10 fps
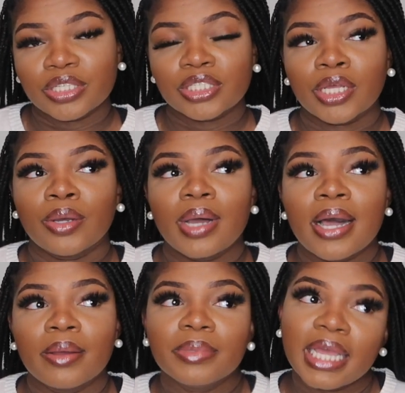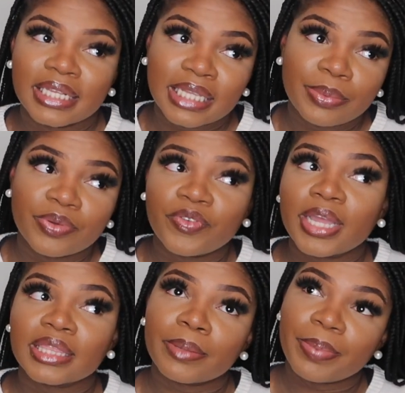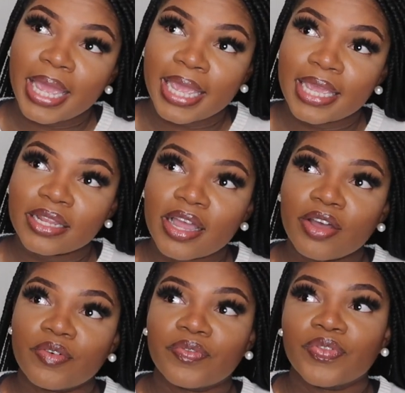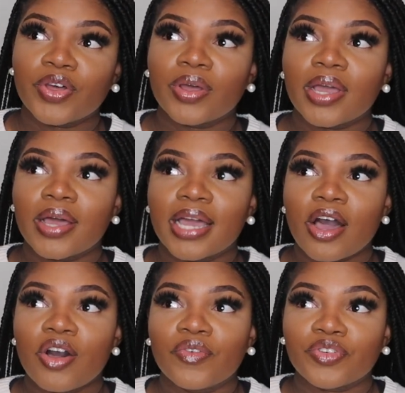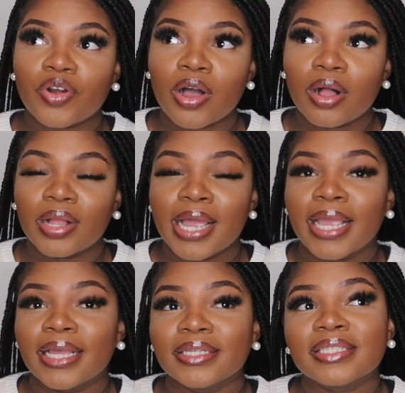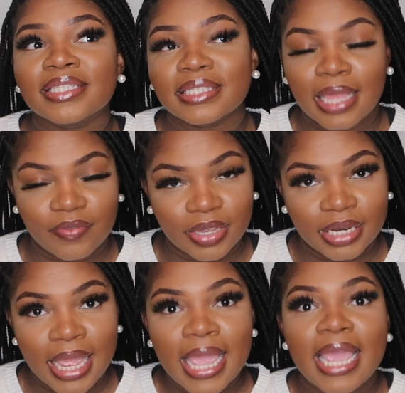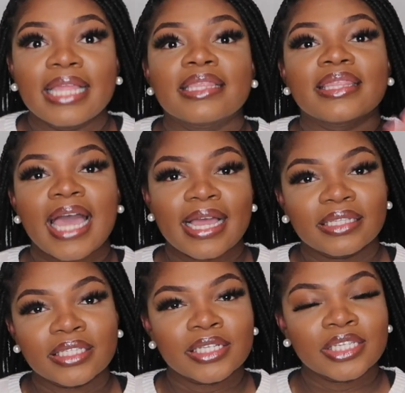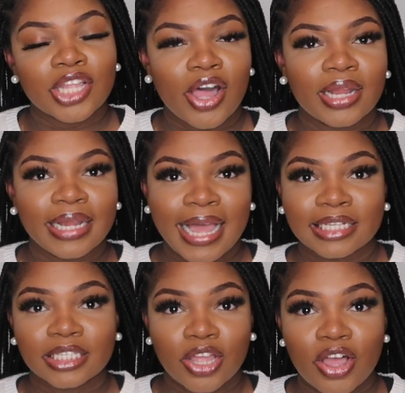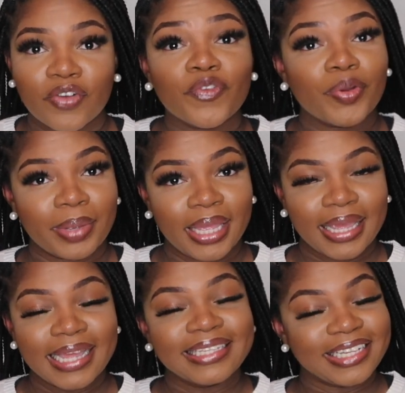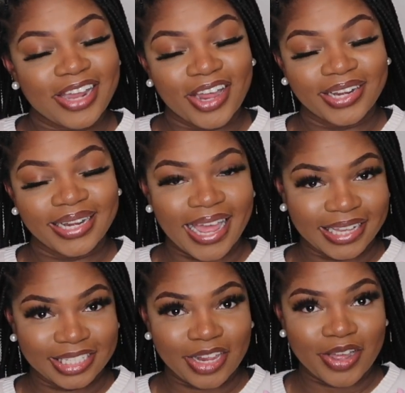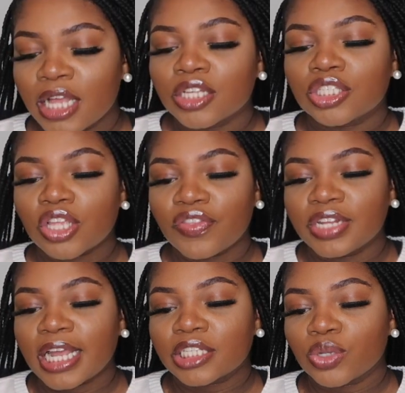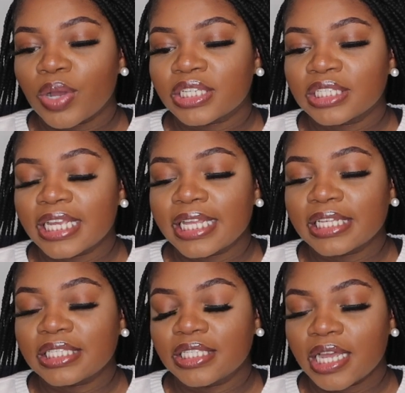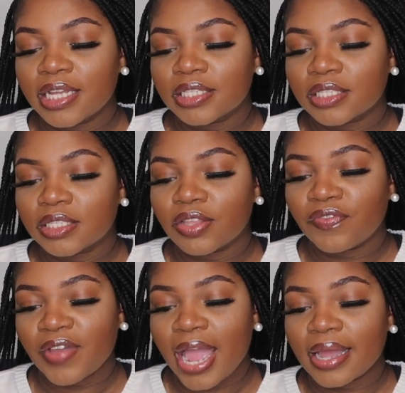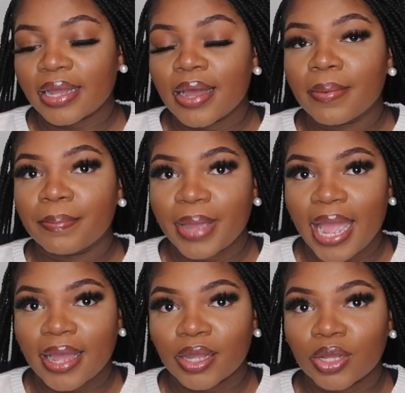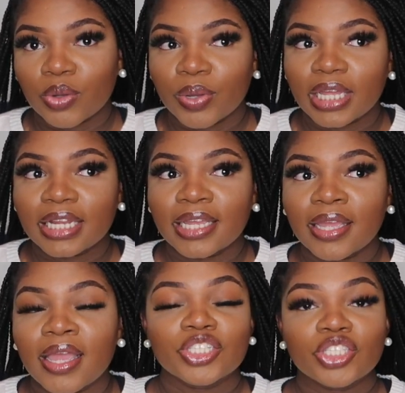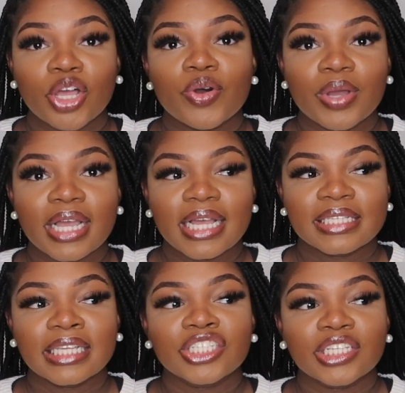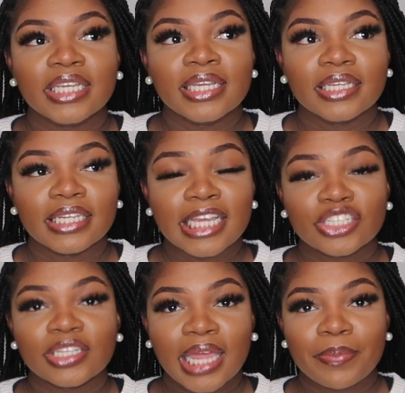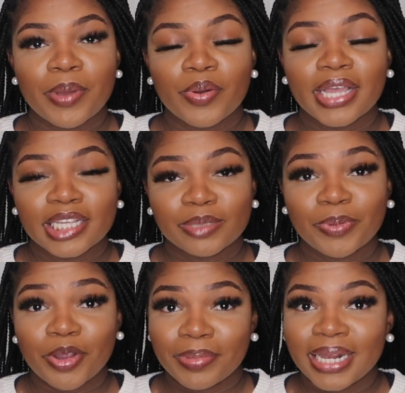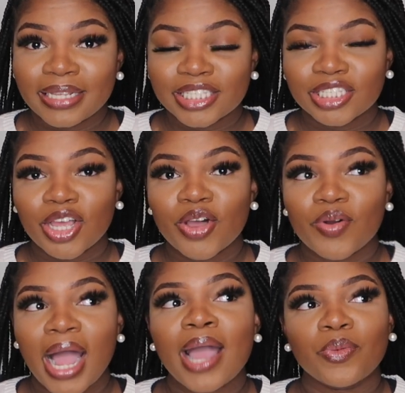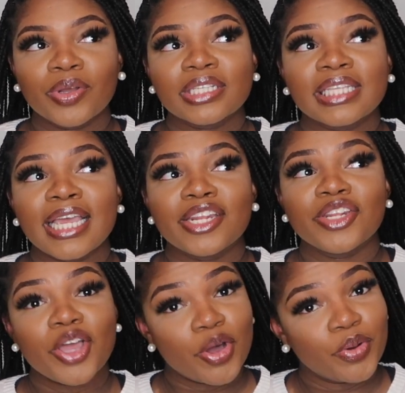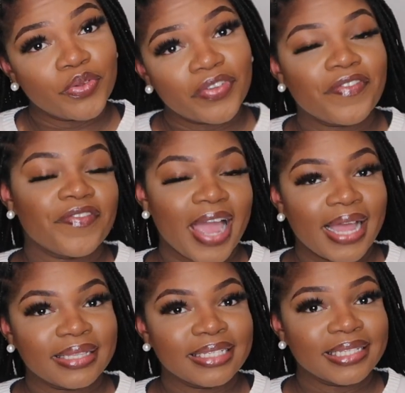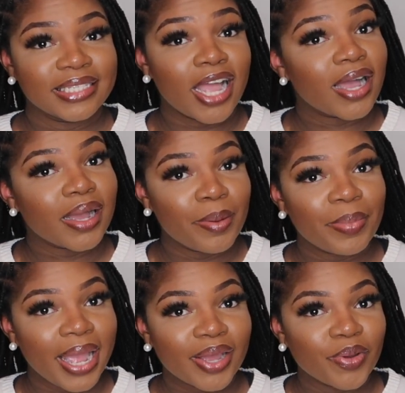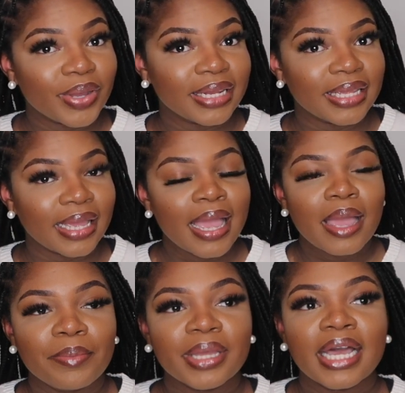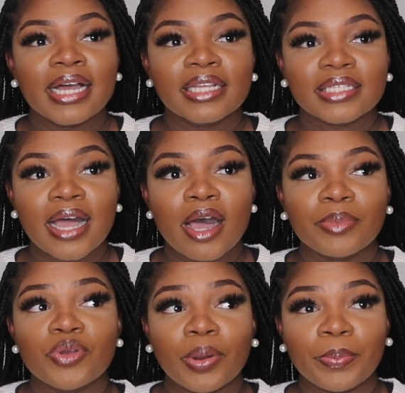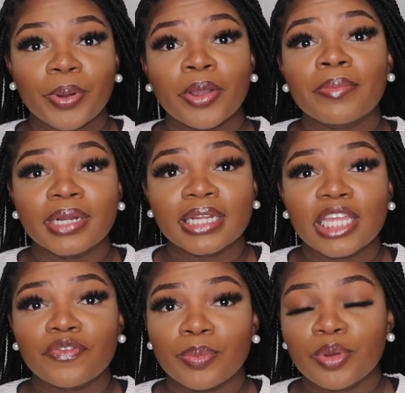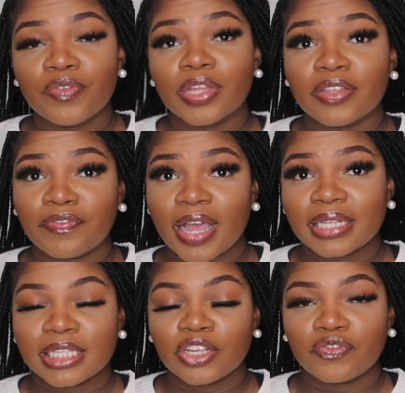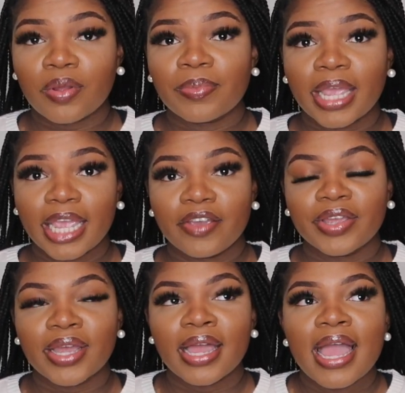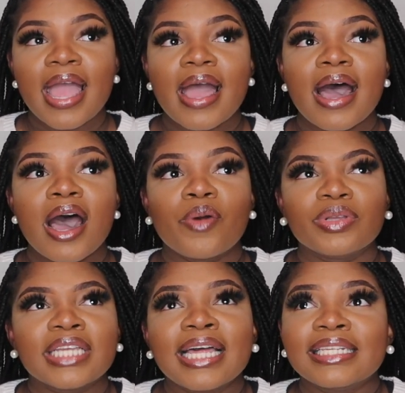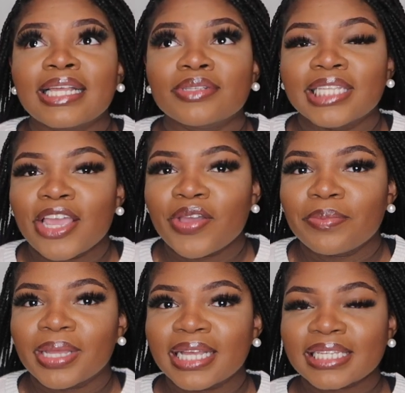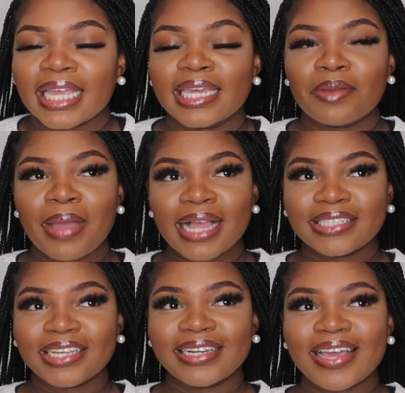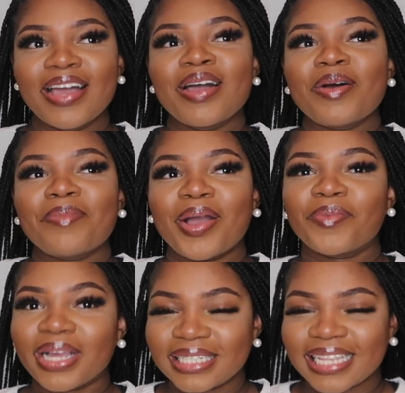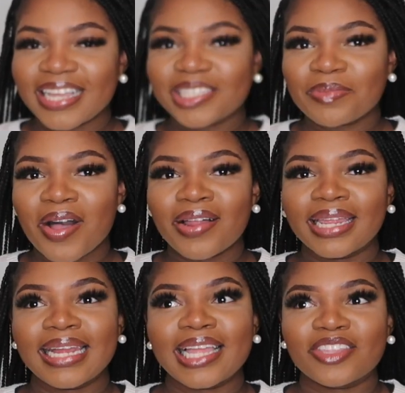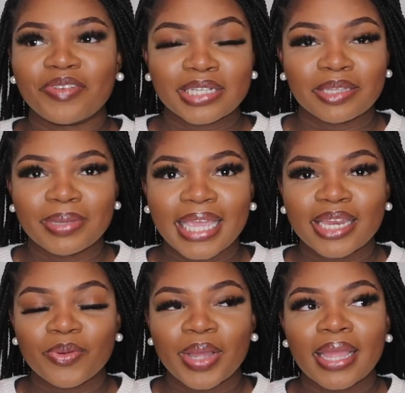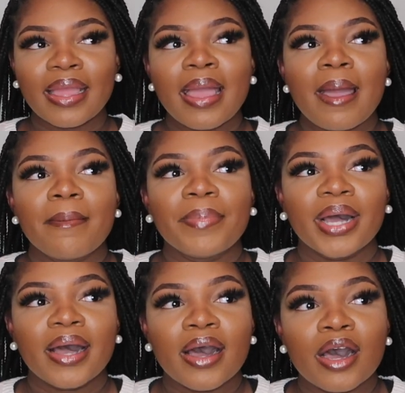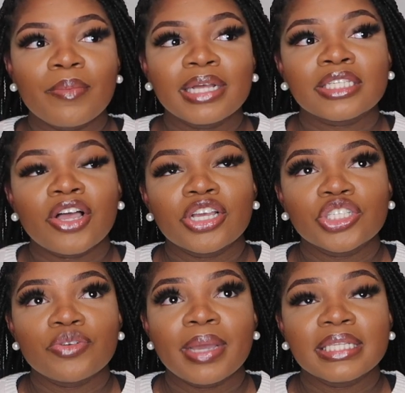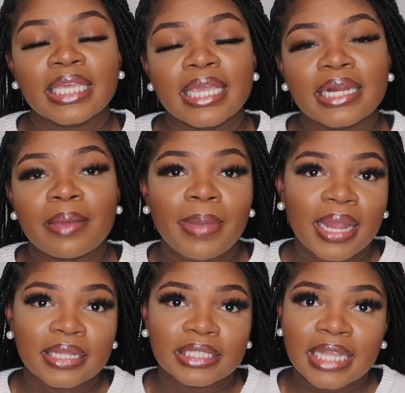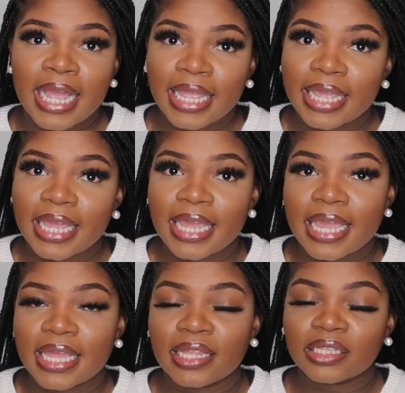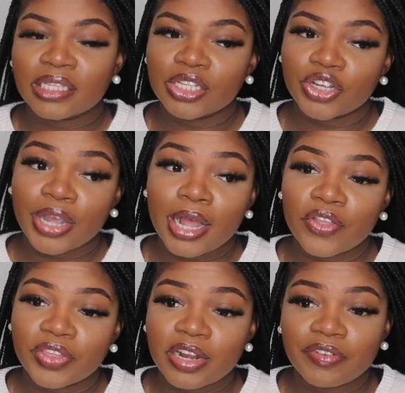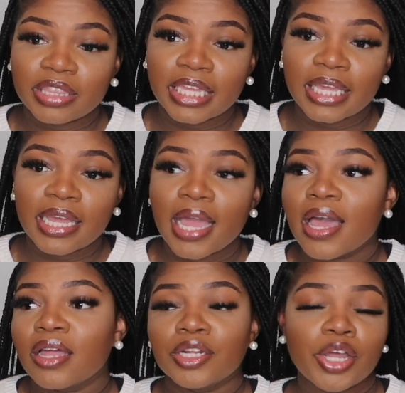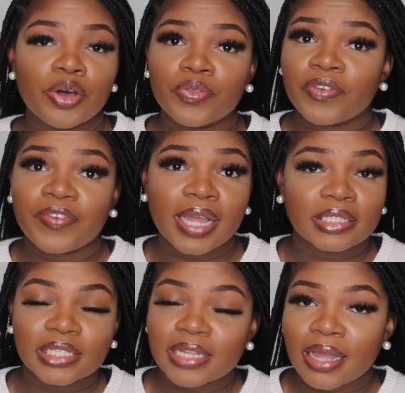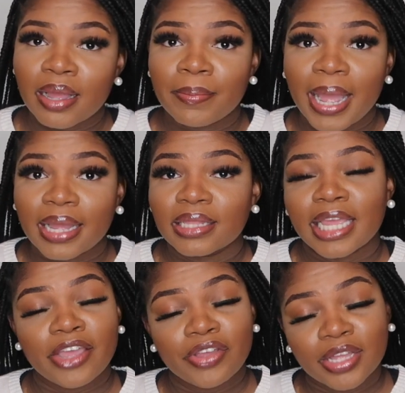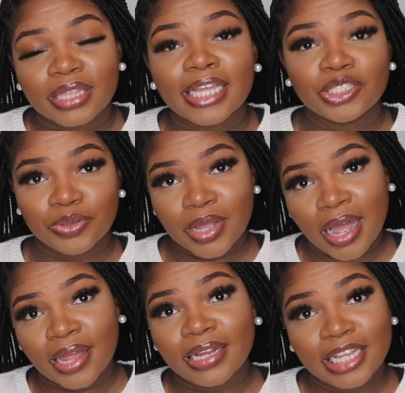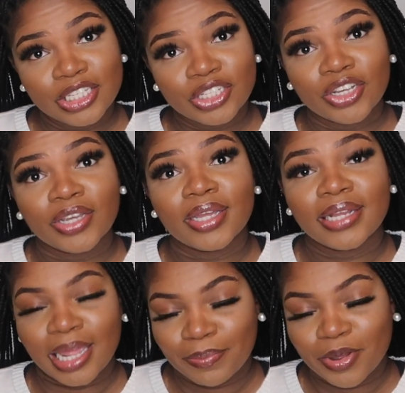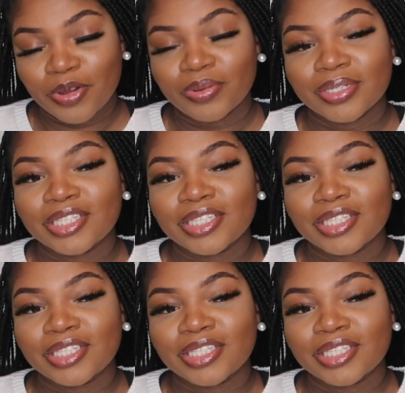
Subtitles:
So yes, I would rate the pain of the overall a 7, and that does not last long. For me, it did not last long. So the next question is, does the fat come back quickly? So essentially laser lipo is permanent, so I will say no, the fat does not come back quickly, because you are permanently removing the fat cells from that area, which kind of sounds scary because I can imagine my waist staying small and like the rest of me gaining weight. But as long as you maintain a balanced diet and your health and everything, no, the fat does not come back in the area that you got laser lipo.